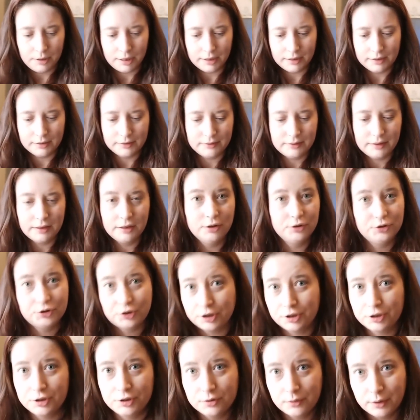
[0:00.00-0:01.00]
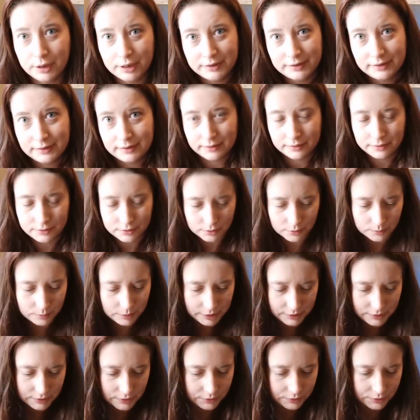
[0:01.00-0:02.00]
because it'll charge you twice, so
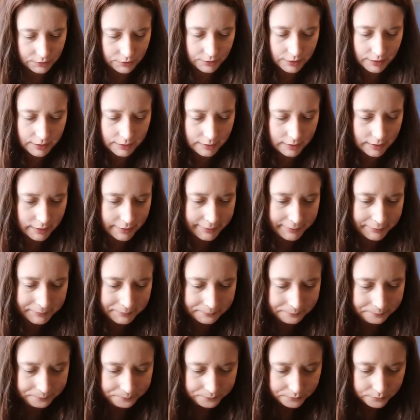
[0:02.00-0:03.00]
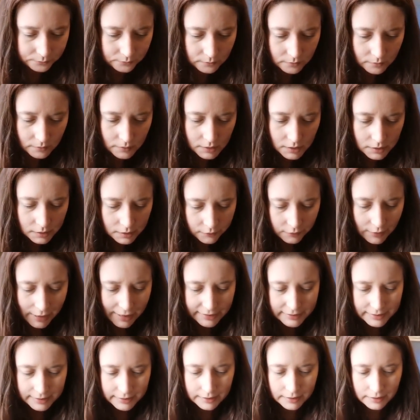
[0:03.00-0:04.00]
please don't do that.
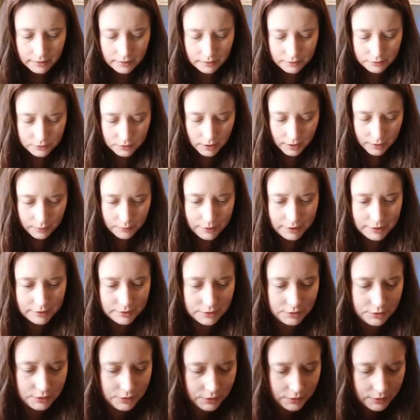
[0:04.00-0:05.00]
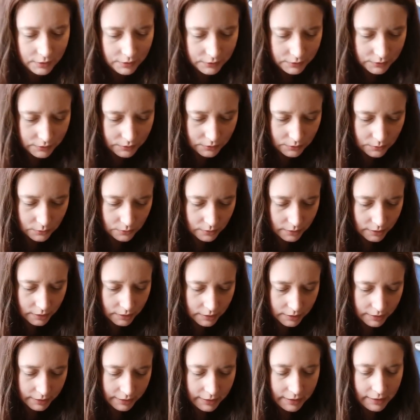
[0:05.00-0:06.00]
Right, so I went to this
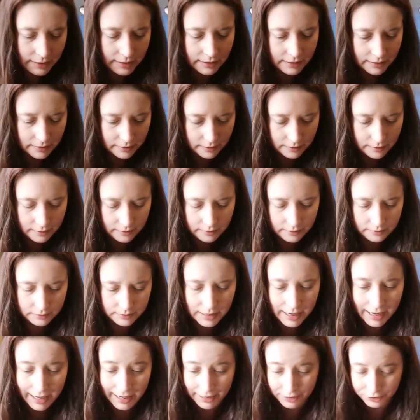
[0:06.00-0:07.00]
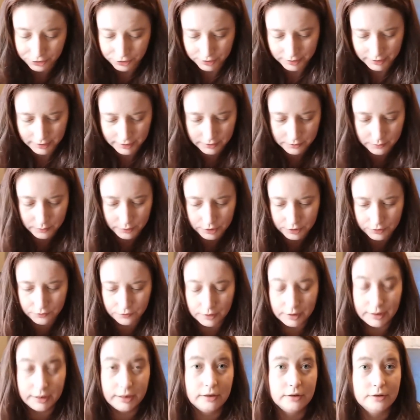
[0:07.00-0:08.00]
store in Ashland, which
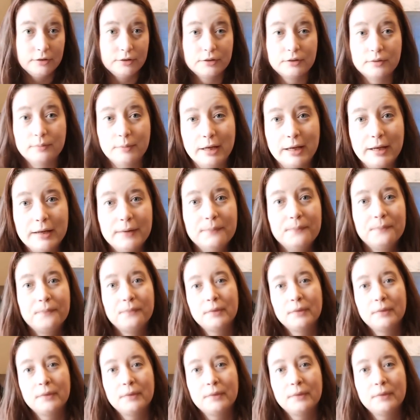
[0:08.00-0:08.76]
is really close to me,